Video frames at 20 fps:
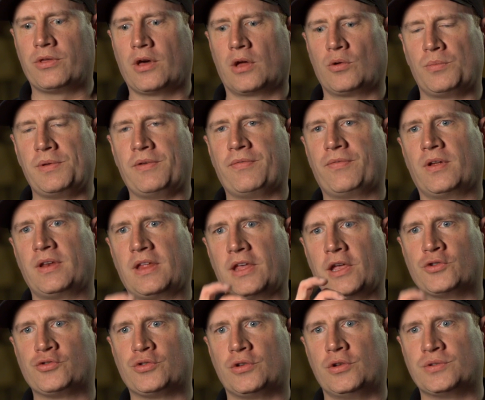thought it would be fun to
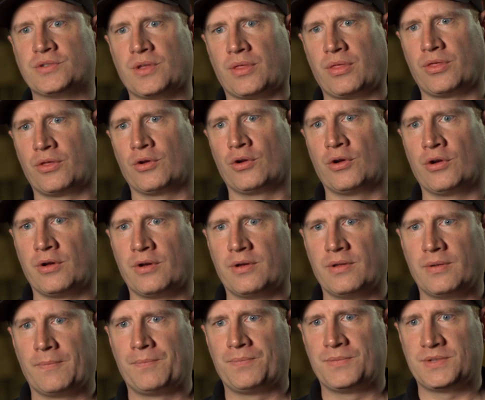introduce a third
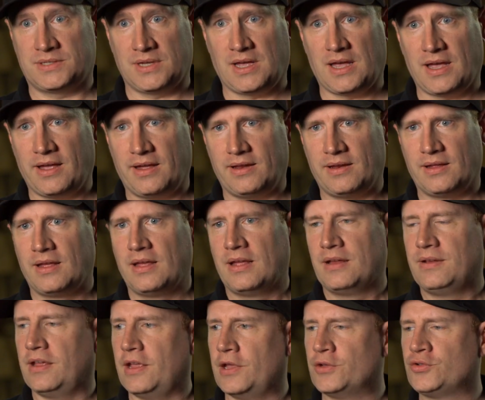side,
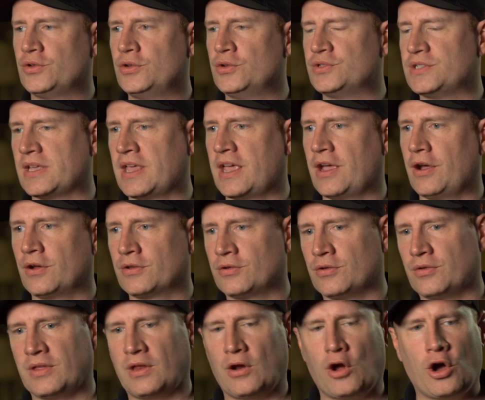to introduce a
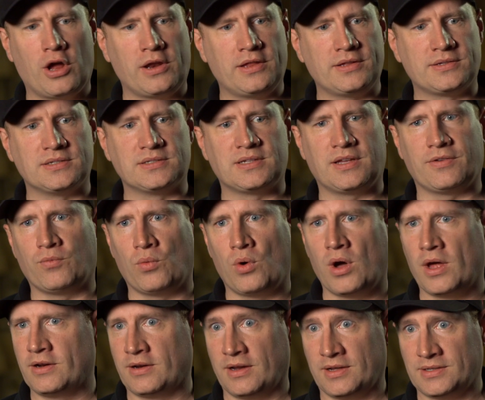character that audiences have
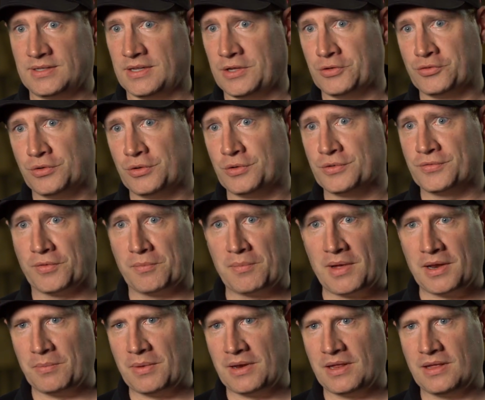wanted us to introduce for
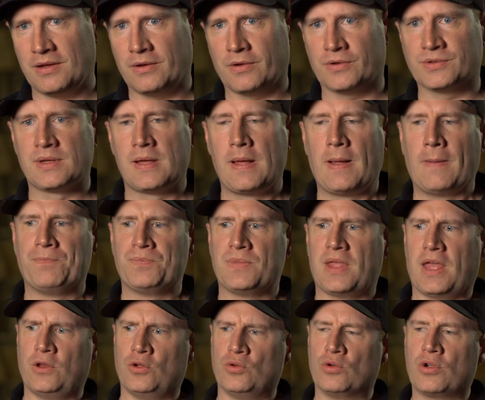many, many years,
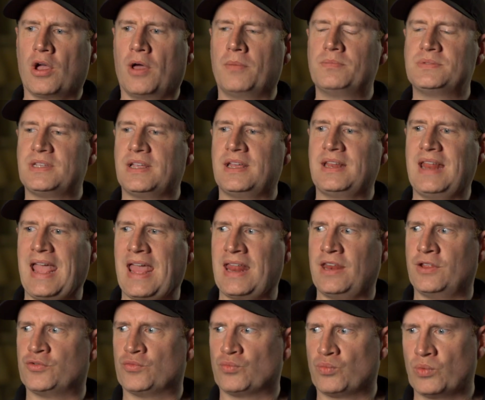and who comes in and
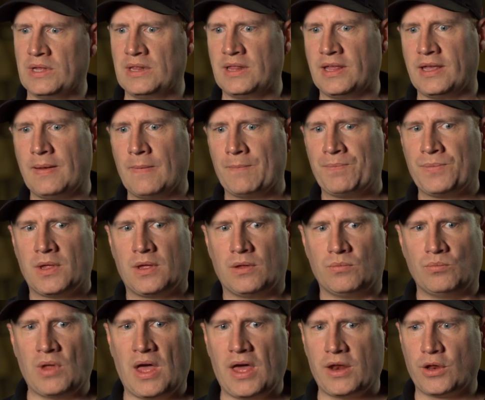is really
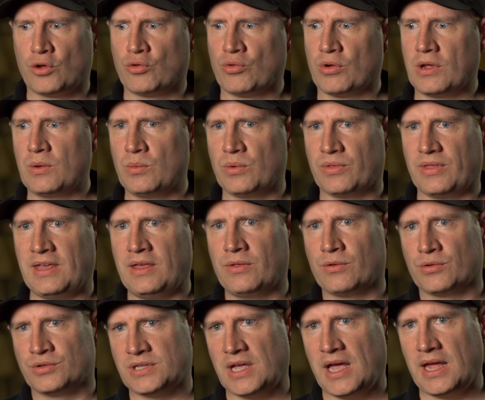not agreeing with
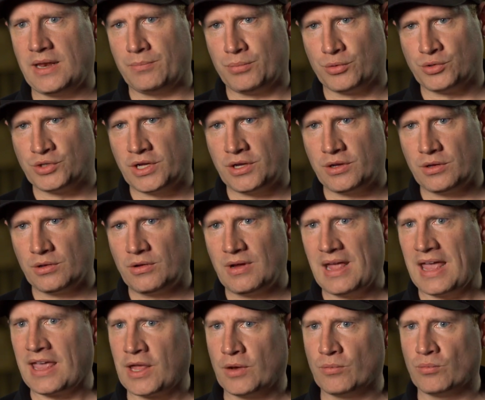either side in particular
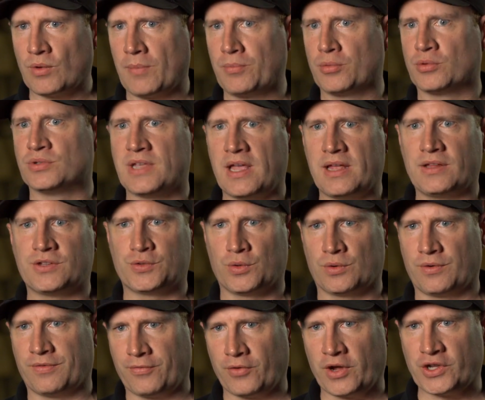and can represent
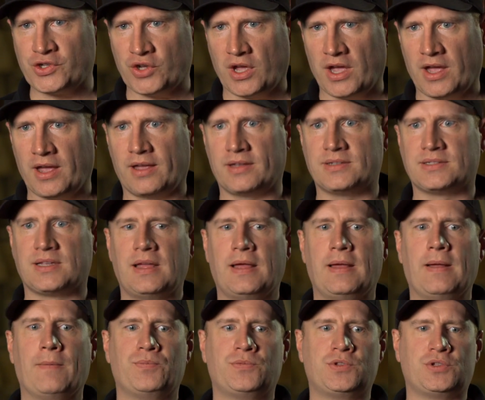sort of fresh eyes
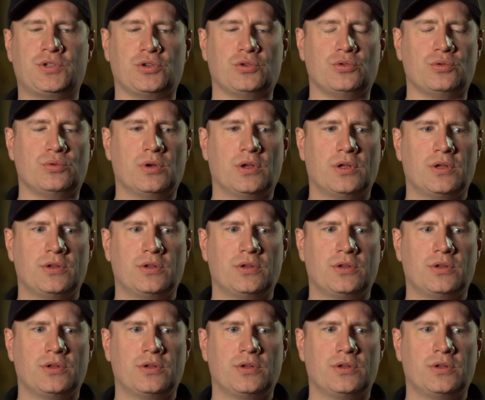to